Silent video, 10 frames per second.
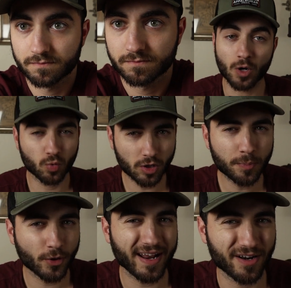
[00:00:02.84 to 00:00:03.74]
I will
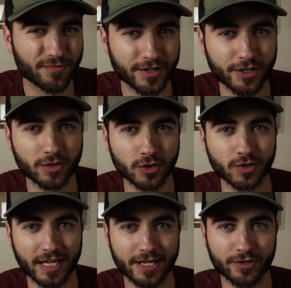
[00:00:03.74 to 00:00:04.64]
put out a video a little
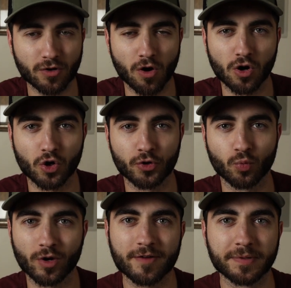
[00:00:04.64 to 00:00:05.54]
later
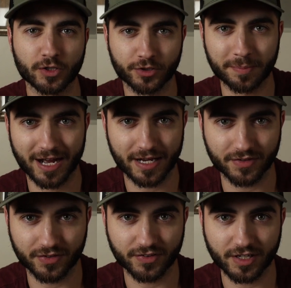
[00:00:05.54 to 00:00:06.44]
on what I've been learning behind
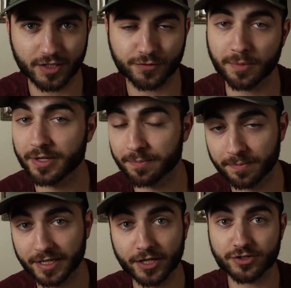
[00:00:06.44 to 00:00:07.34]
the scenes from a
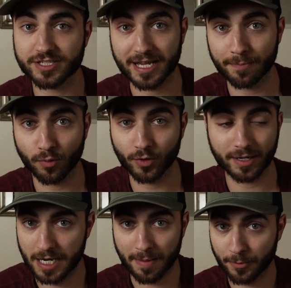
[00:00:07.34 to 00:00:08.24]
beginner standpoint.
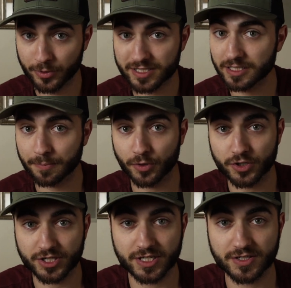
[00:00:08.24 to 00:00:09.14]
I recently
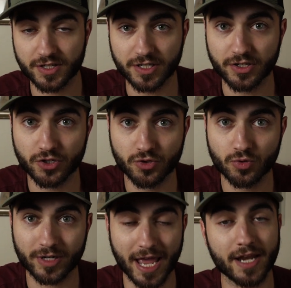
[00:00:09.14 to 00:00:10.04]
purchased the
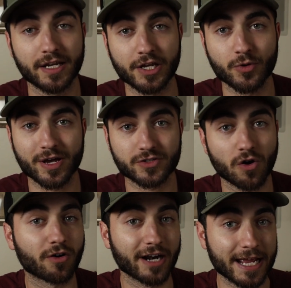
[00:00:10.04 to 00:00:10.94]
new Canon EOS
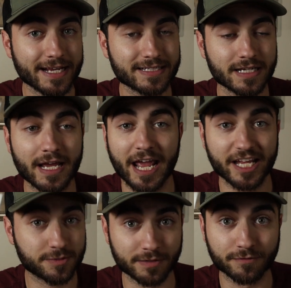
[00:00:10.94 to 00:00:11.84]
R8.
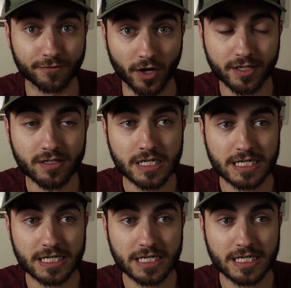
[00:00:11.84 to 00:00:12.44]
It's been fun.